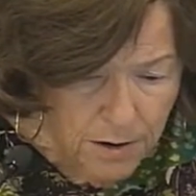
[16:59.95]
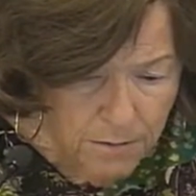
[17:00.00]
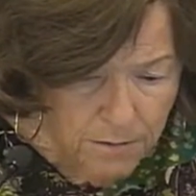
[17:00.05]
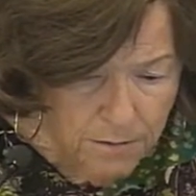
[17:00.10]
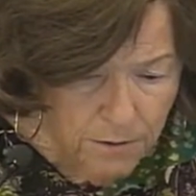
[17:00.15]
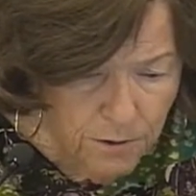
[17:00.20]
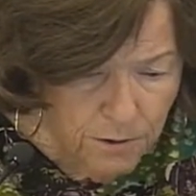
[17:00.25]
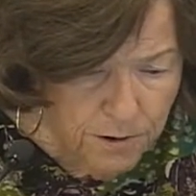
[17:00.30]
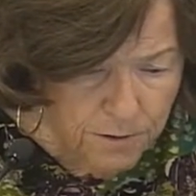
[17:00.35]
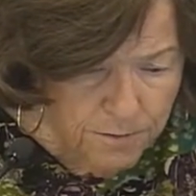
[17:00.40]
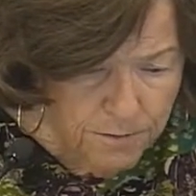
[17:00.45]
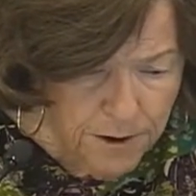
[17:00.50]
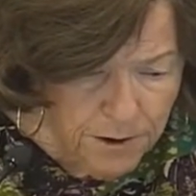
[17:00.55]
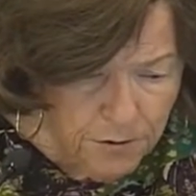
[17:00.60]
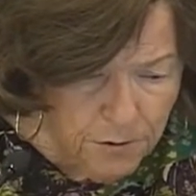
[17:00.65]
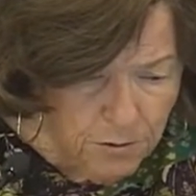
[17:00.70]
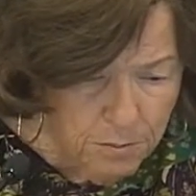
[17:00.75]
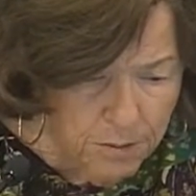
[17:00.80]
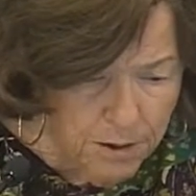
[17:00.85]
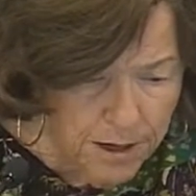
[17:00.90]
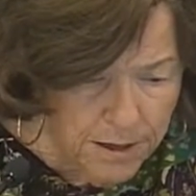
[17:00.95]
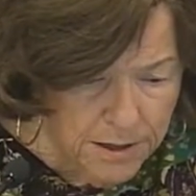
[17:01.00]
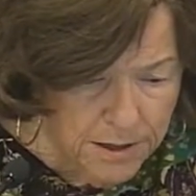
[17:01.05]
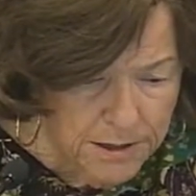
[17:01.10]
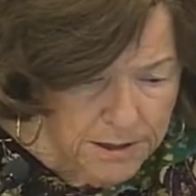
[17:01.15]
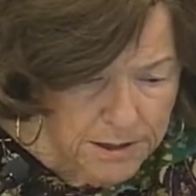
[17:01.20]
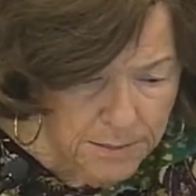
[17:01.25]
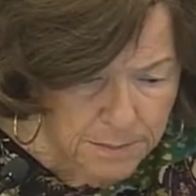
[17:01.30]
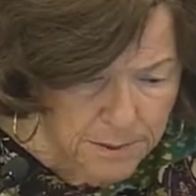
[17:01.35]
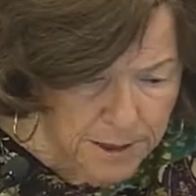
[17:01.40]
for federal
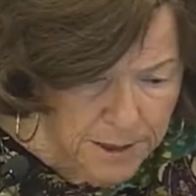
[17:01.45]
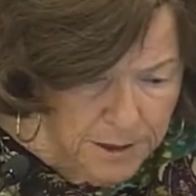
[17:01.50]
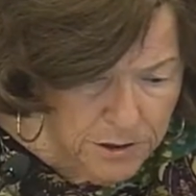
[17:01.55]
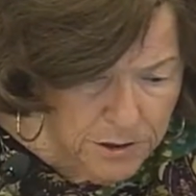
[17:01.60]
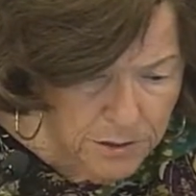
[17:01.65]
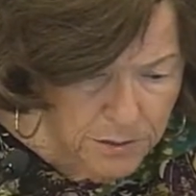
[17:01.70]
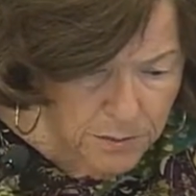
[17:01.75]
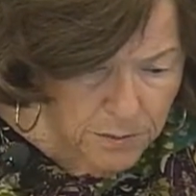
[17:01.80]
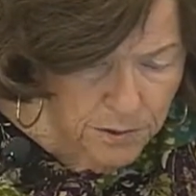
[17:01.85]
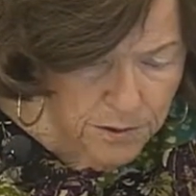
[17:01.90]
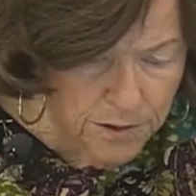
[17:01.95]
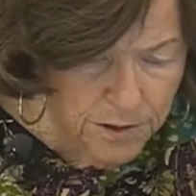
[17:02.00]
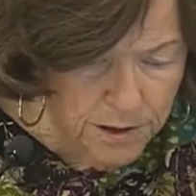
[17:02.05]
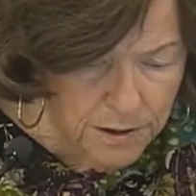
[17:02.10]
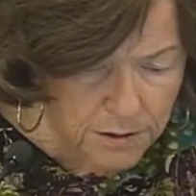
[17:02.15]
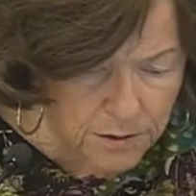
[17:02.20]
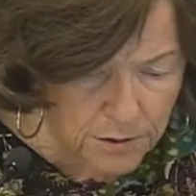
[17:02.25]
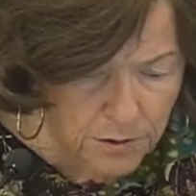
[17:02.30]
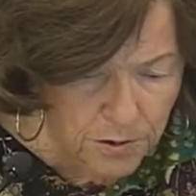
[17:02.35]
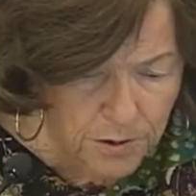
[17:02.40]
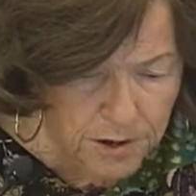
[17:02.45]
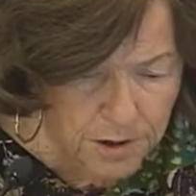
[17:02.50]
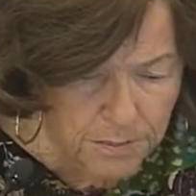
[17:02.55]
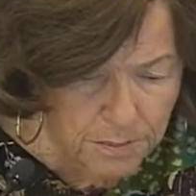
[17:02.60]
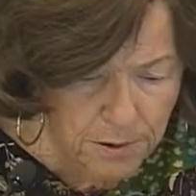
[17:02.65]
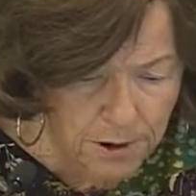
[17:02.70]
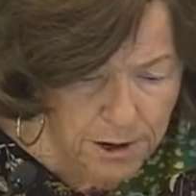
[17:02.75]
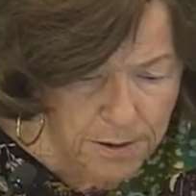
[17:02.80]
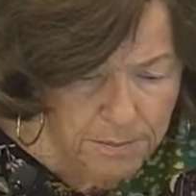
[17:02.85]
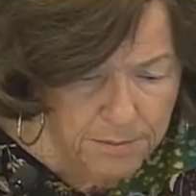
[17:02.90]
participation with the Illinois
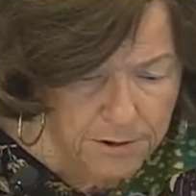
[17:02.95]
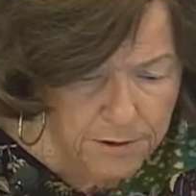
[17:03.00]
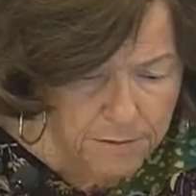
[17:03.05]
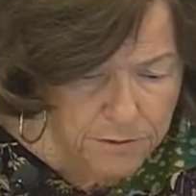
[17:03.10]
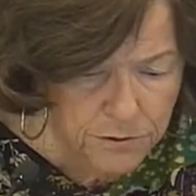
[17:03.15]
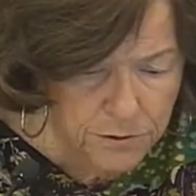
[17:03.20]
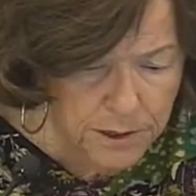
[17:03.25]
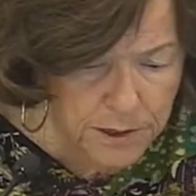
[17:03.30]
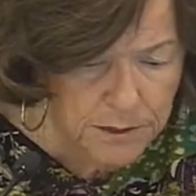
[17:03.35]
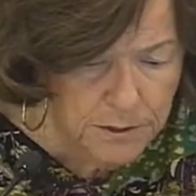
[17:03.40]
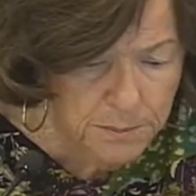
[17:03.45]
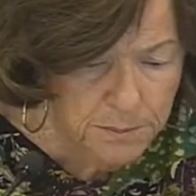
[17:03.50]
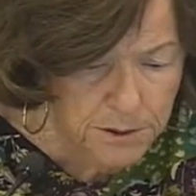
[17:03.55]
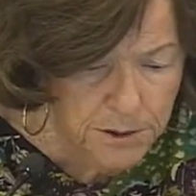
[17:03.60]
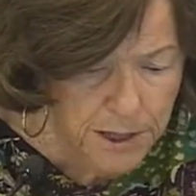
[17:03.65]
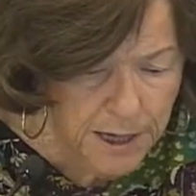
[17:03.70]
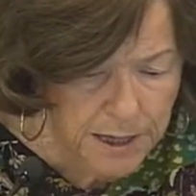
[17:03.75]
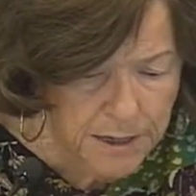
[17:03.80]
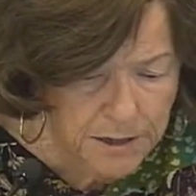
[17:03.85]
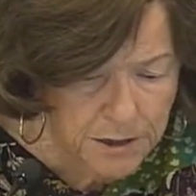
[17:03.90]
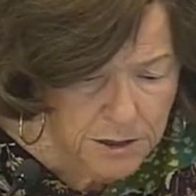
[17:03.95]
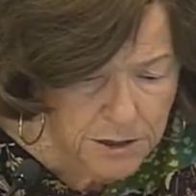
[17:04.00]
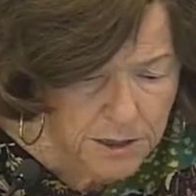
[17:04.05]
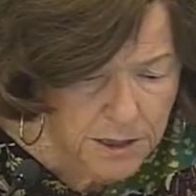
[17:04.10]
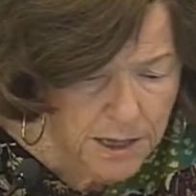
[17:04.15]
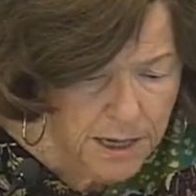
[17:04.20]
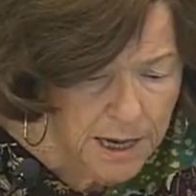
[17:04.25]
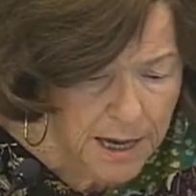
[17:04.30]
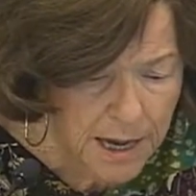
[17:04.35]
Department of Transportation